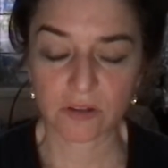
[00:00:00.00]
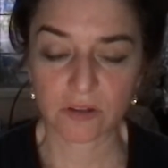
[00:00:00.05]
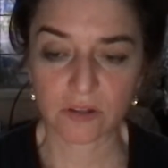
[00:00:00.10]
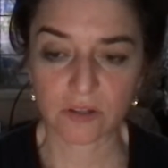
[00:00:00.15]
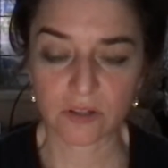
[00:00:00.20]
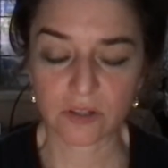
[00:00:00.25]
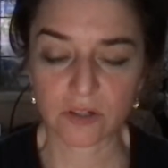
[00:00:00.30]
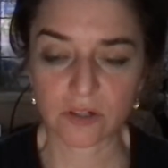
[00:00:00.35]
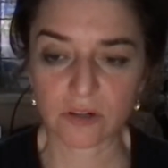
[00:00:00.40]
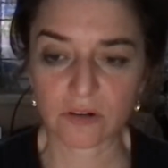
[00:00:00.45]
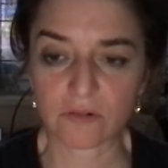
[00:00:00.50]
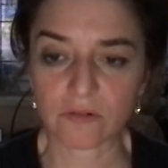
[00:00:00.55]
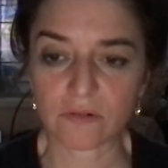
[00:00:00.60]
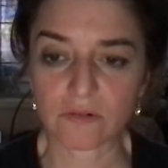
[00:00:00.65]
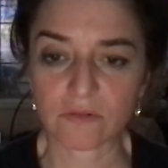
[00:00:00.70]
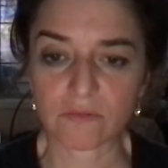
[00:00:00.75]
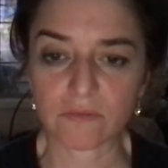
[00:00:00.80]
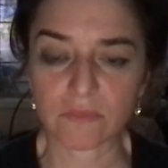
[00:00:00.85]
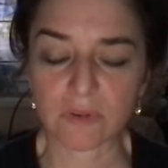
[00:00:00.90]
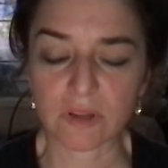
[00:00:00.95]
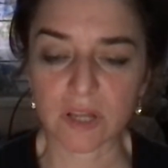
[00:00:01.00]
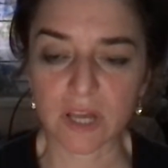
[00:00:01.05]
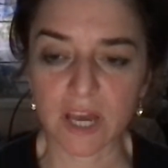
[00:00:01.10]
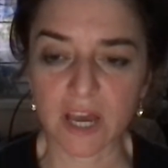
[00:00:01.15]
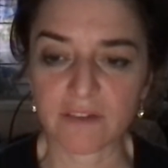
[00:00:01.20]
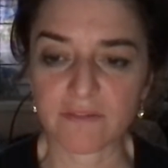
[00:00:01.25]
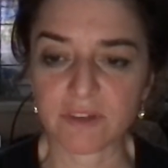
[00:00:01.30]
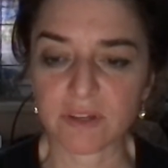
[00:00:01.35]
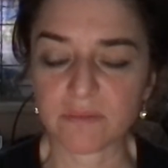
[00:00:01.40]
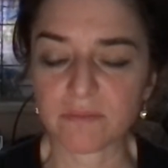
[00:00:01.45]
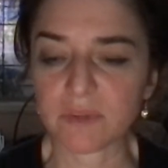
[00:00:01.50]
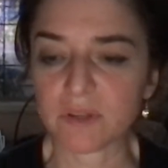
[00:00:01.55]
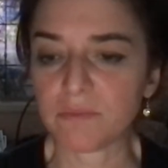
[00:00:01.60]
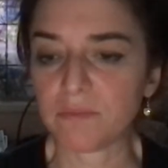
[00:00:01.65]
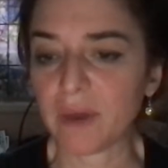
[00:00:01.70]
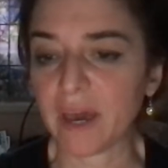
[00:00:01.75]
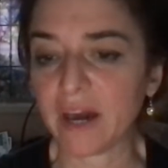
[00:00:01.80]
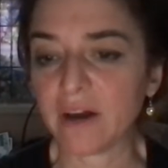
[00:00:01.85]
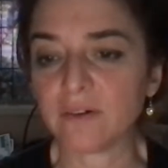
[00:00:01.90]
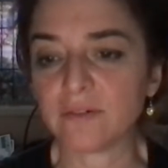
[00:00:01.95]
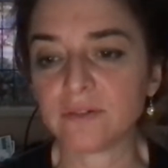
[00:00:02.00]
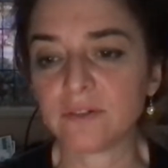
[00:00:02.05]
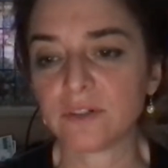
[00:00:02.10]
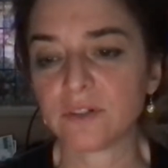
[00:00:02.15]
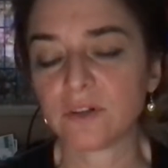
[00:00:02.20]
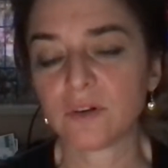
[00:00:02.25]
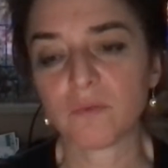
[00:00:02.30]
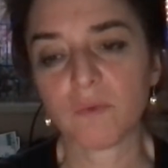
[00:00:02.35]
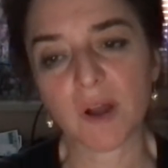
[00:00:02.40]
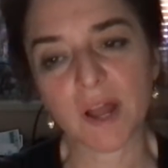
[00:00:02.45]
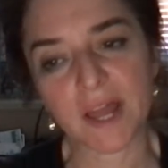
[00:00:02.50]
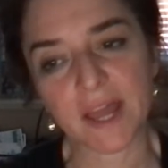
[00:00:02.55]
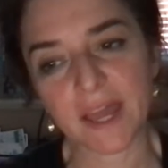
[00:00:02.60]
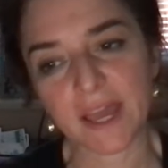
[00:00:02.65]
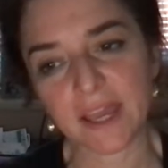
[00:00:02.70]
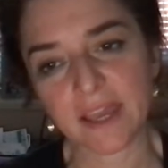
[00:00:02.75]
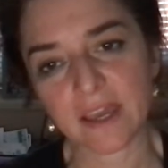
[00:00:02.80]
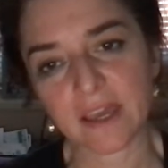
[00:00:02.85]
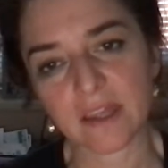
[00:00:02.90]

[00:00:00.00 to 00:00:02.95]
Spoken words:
you know, having been pounded away.